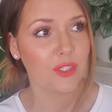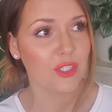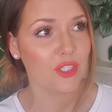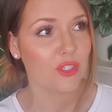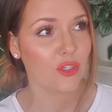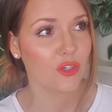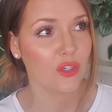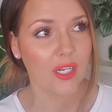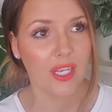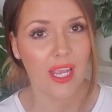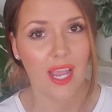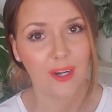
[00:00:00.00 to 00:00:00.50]
I'm
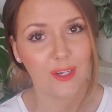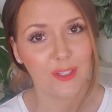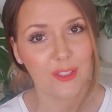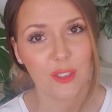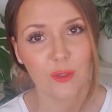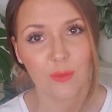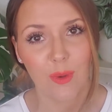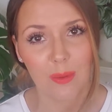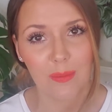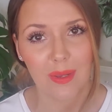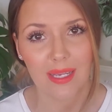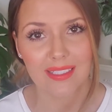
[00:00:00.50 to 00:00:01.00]
just learning
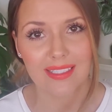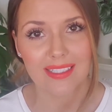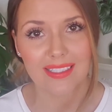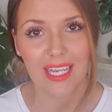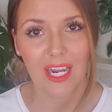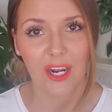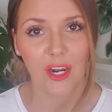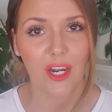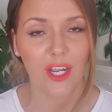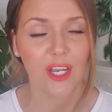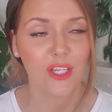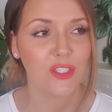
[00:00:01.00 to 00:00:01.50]
how to do my
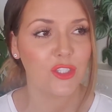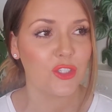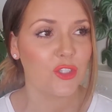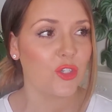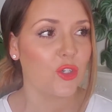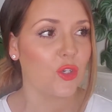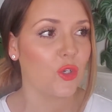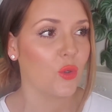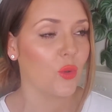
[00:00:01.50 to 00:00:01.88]
mascara,